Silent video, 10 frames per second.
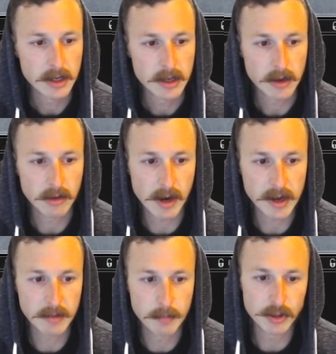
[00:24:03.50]
a lot of the
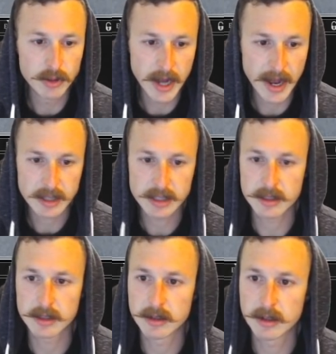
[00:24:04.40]
blue decks
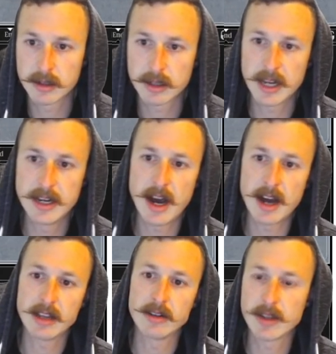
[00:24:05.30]
cannot
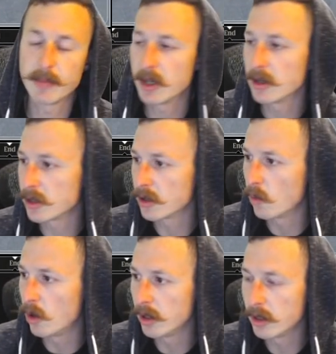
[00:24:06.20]
kill something on turn
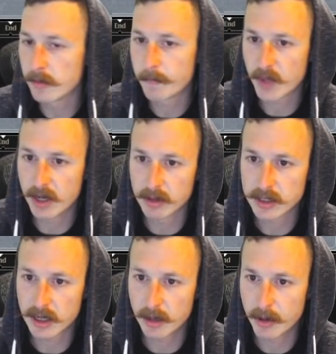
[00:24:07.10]
1. And it looks like
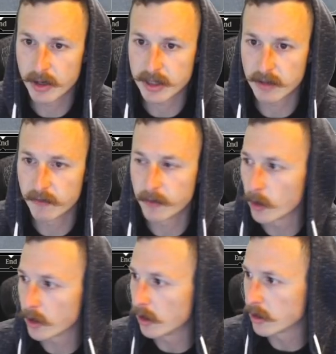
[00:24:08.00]
our opponent's on 4
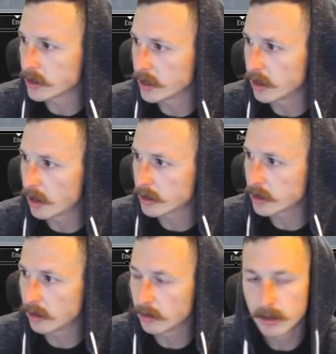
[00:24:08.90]
cards here,
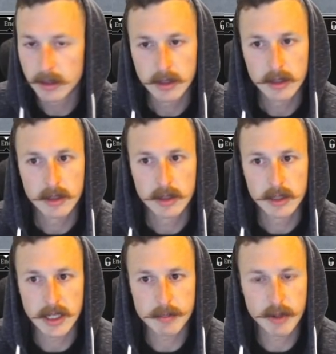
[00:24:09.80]
so
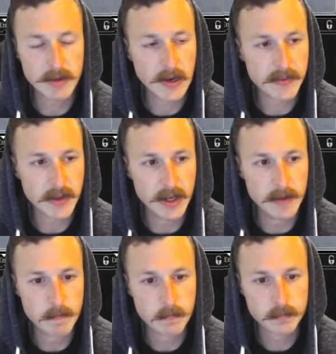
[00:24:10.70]
that's pretty rough for them.